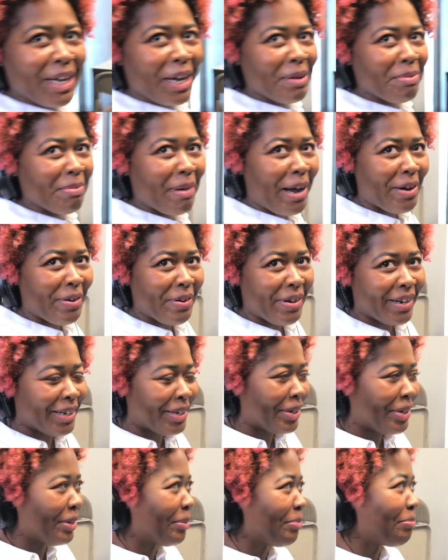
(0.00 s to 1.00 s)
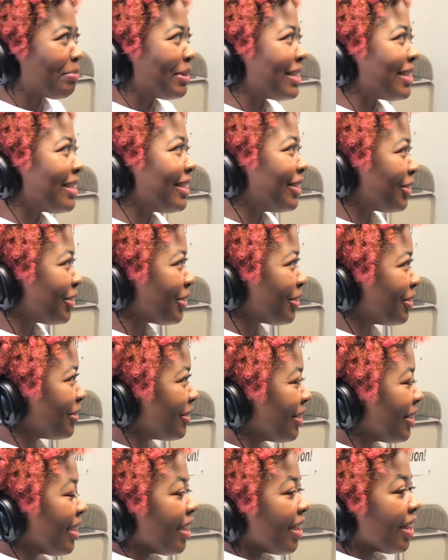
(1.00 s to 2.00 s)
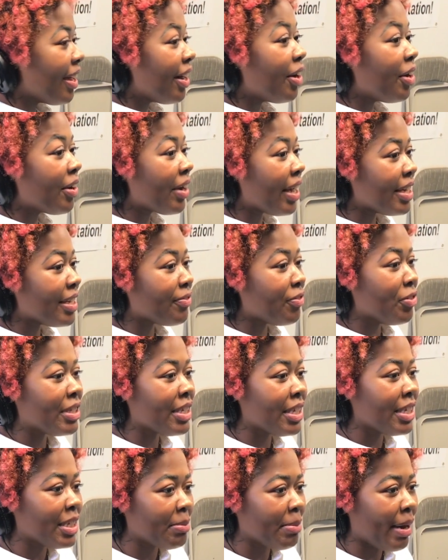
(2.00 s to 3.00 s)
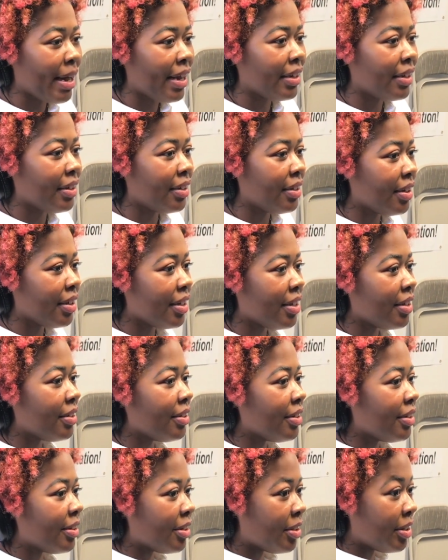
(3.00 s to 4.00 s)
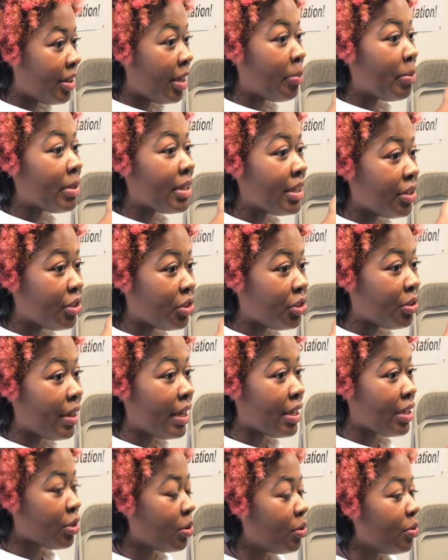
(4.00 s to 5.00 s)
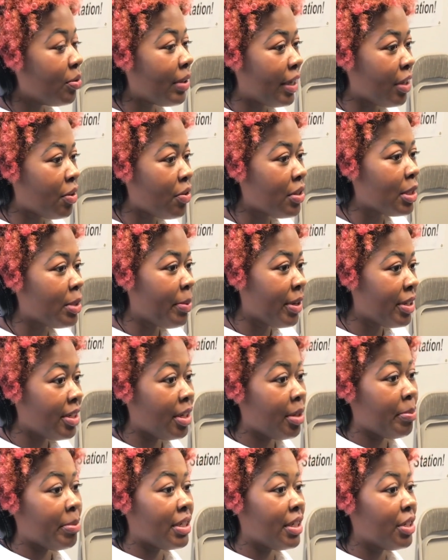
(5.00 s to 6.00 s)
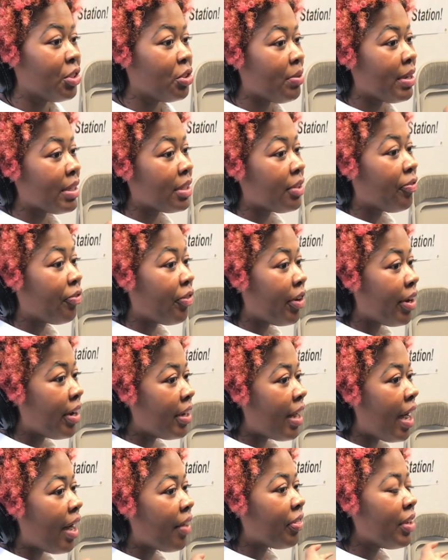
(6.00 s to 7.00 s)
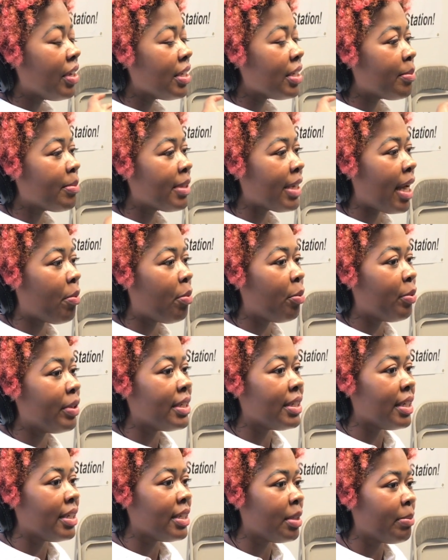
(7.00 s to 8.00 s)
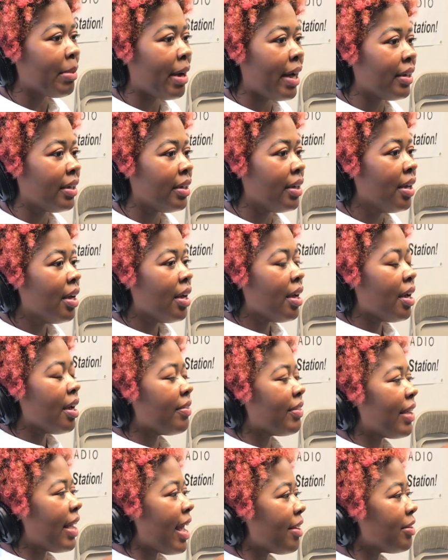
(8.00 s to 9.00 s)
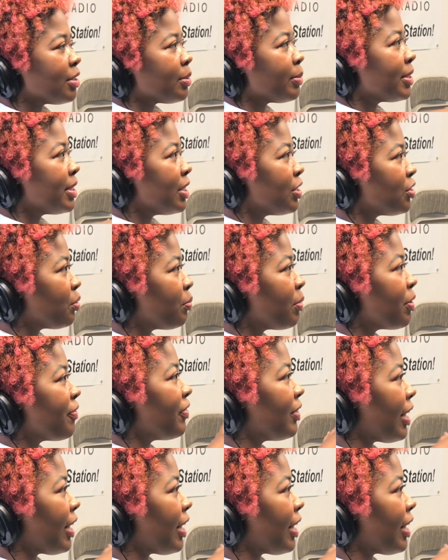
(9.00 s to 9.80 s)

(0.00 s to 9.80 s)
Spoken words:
talking about potential. Okay, if you see somebody and their potential, that's cool. Like, you can speak to their potential as a friend. I think sometimes when we see somebody and they have this potential, we